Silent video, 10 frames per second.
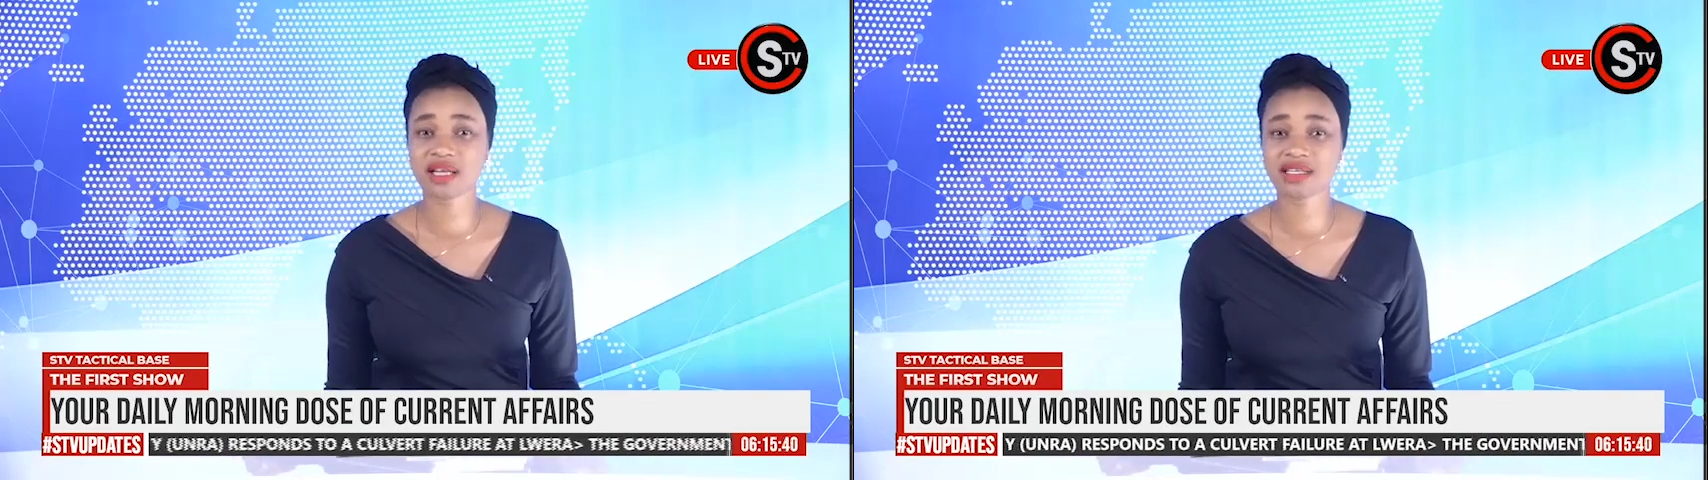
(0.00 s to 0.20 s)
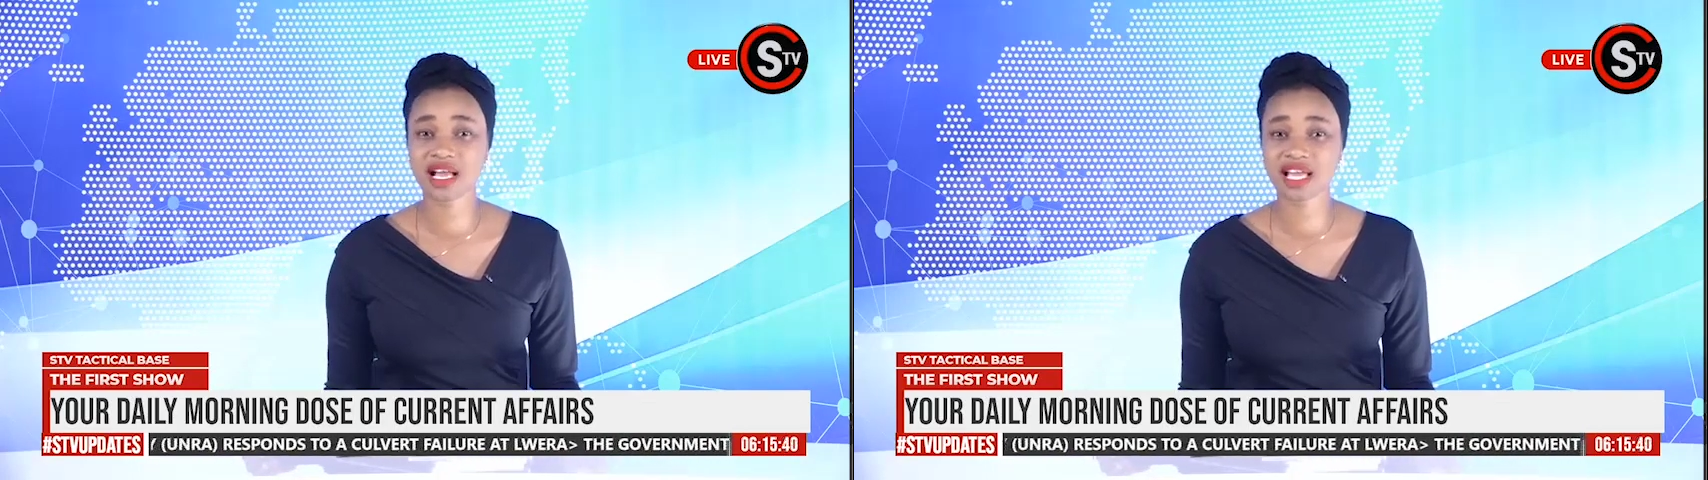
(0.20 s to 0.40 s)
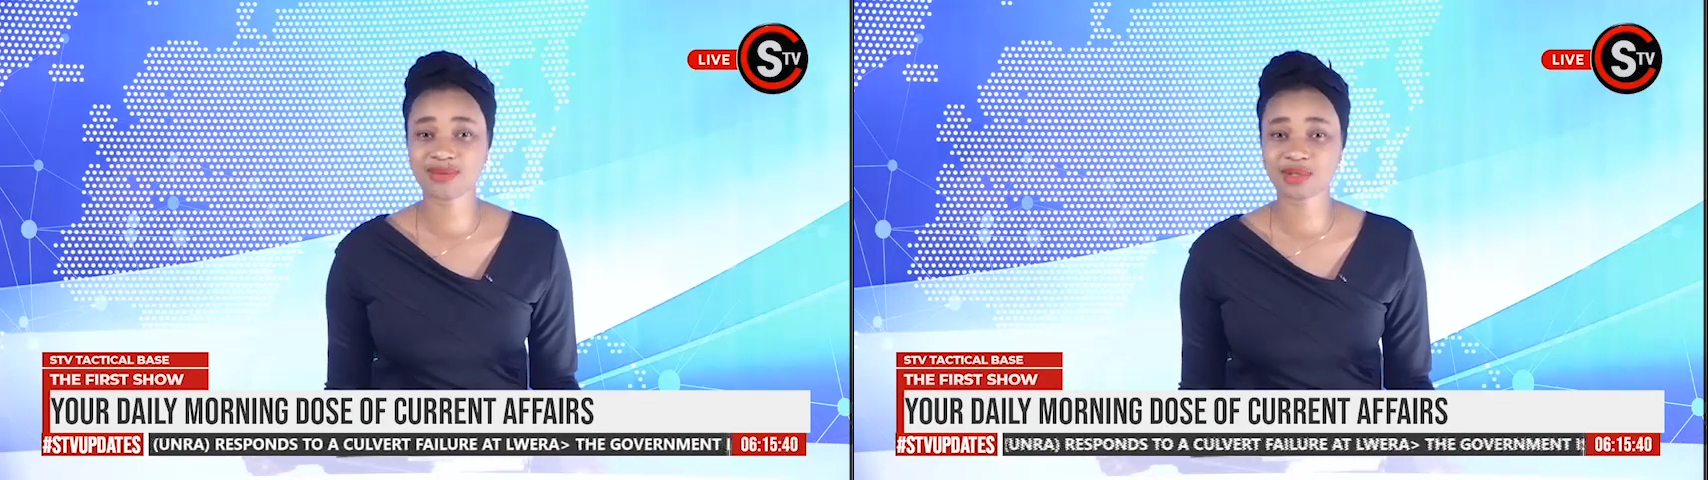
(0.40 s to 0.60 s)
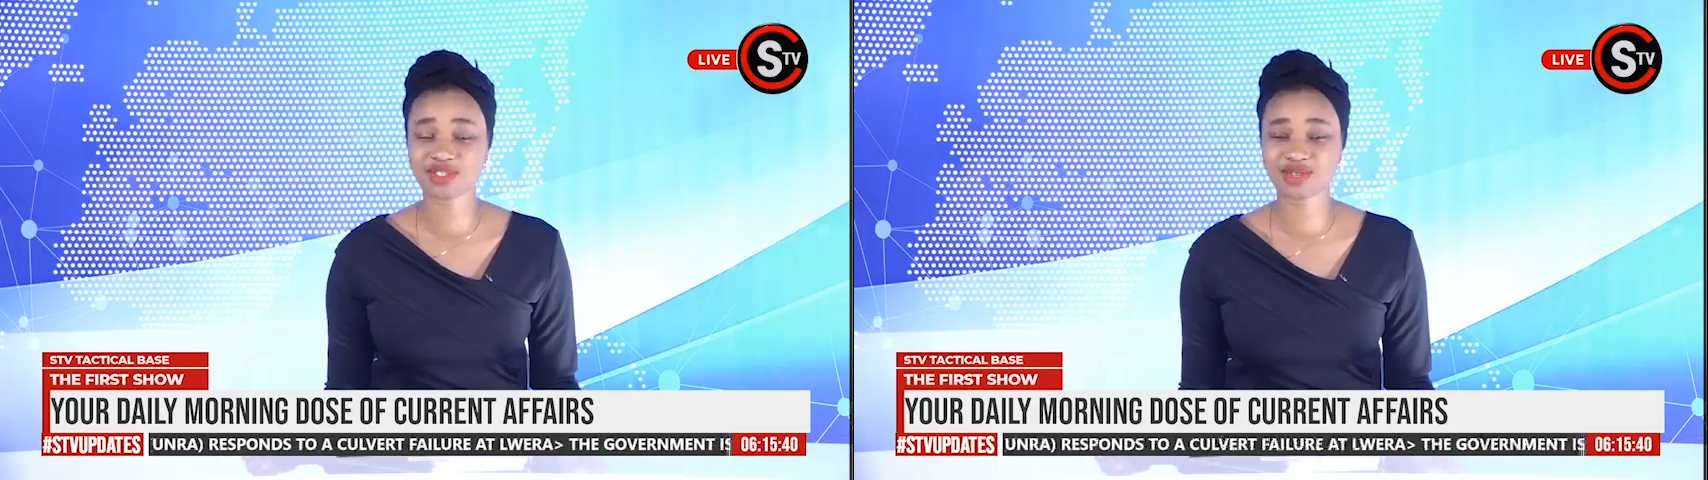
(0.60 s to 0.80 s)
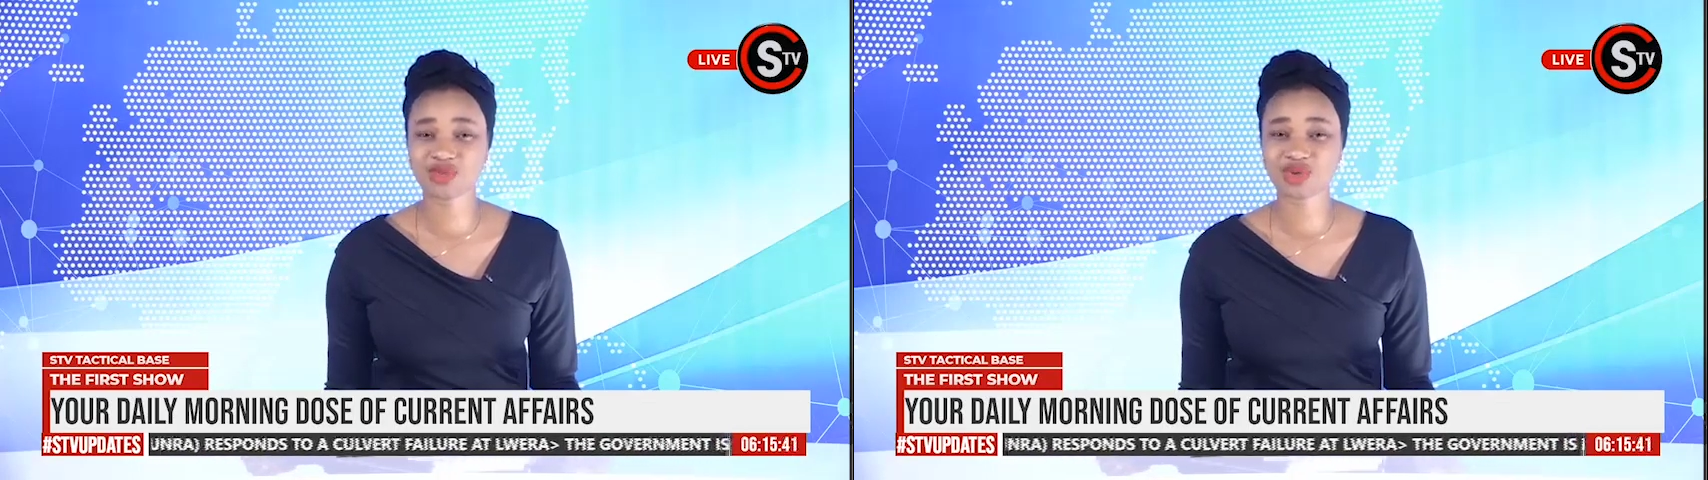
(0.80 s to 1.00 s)
unable
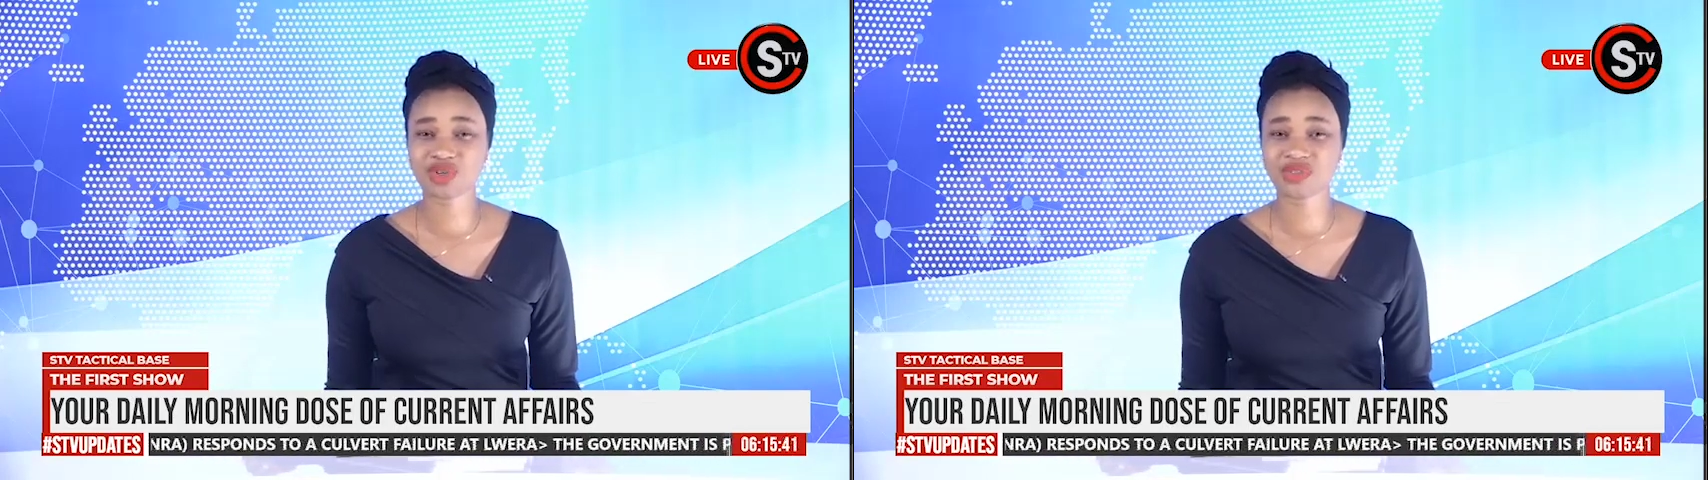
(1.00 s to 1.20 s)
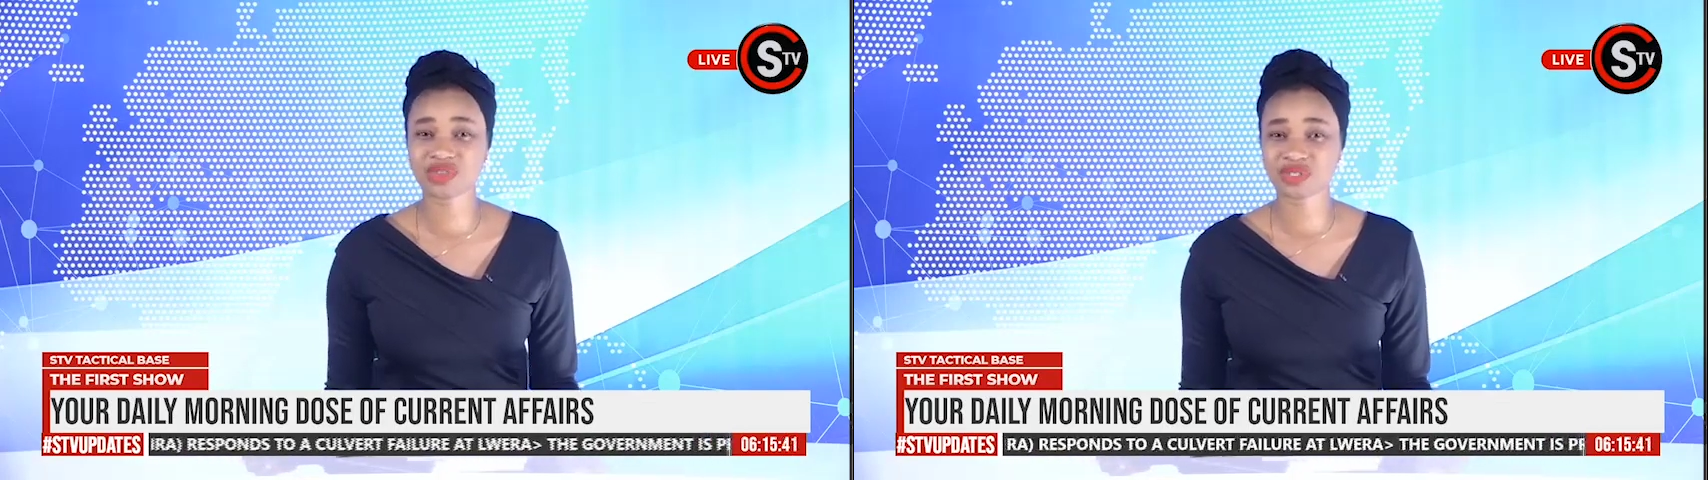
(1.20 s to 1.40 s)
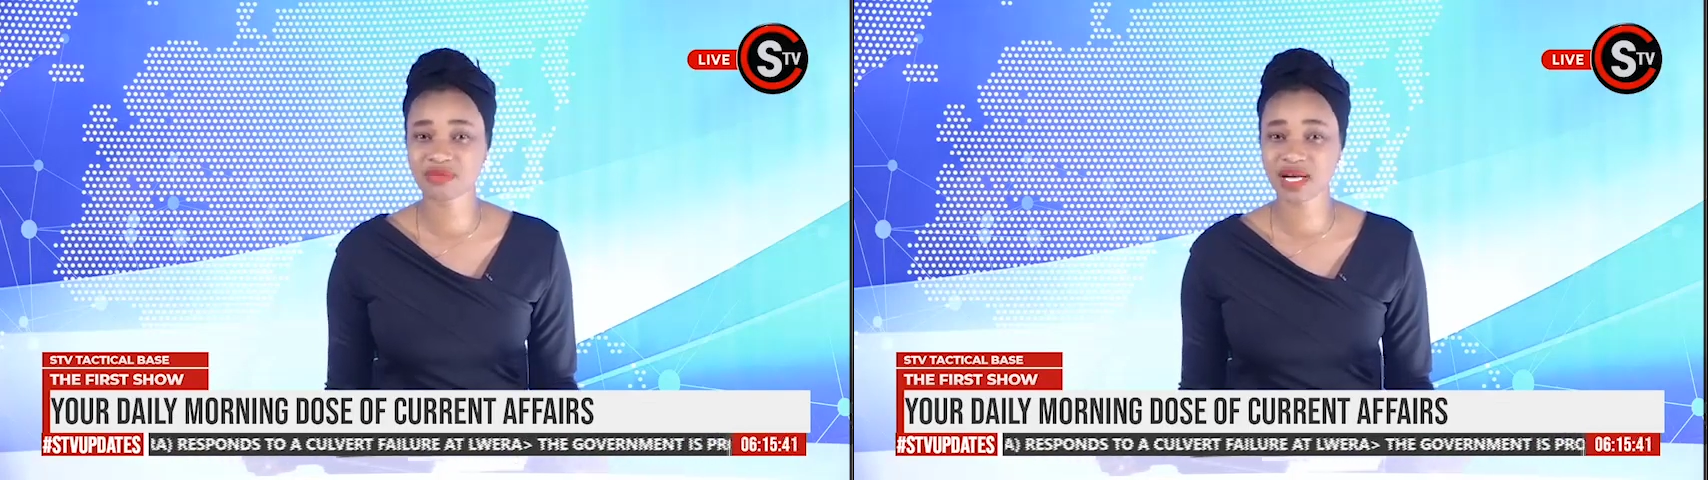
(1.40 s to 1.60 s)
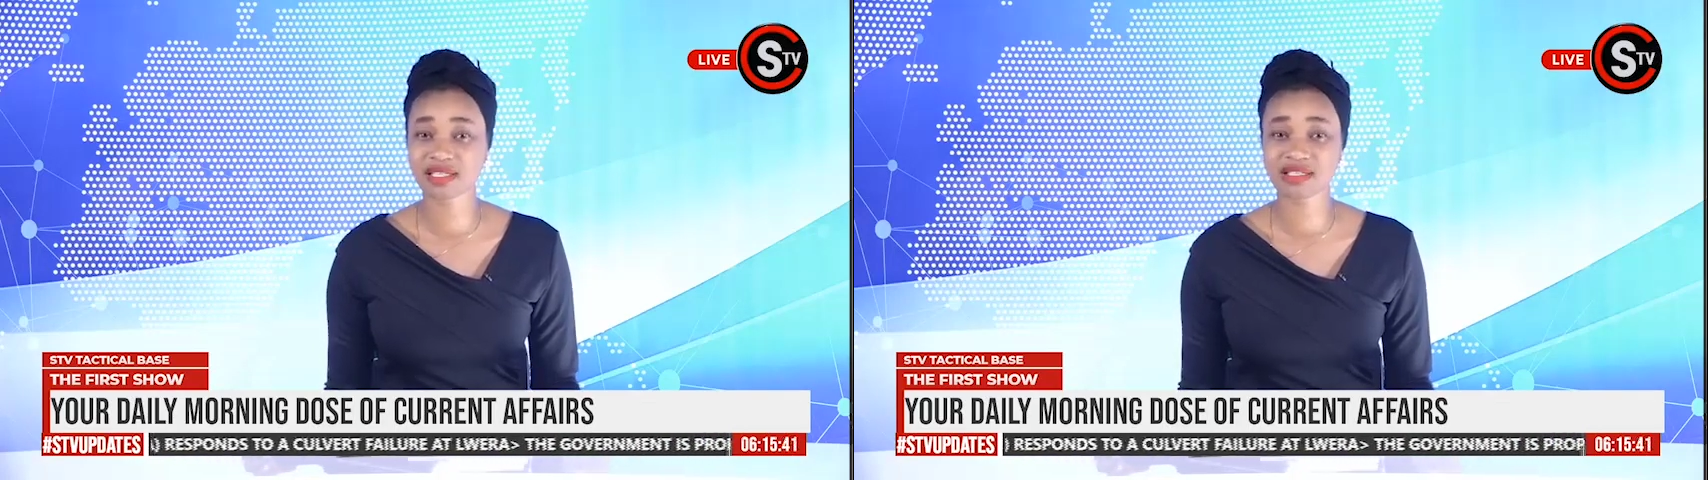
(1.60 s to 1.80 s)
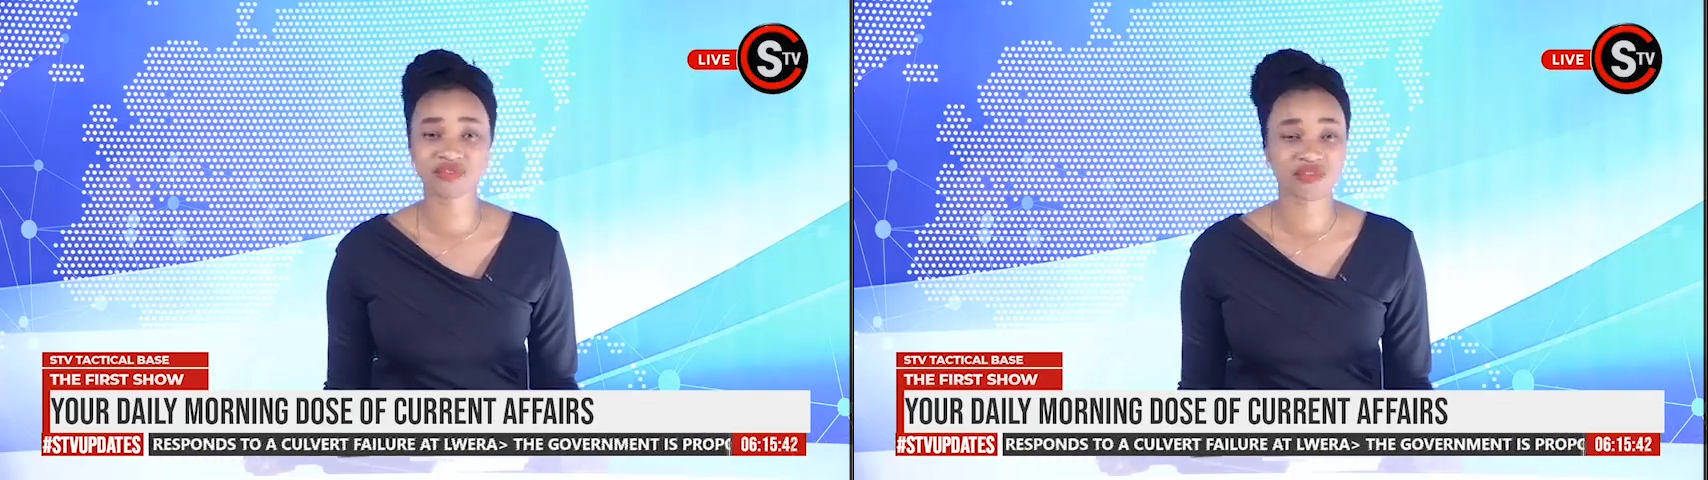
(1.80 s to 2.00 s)
to put on those masks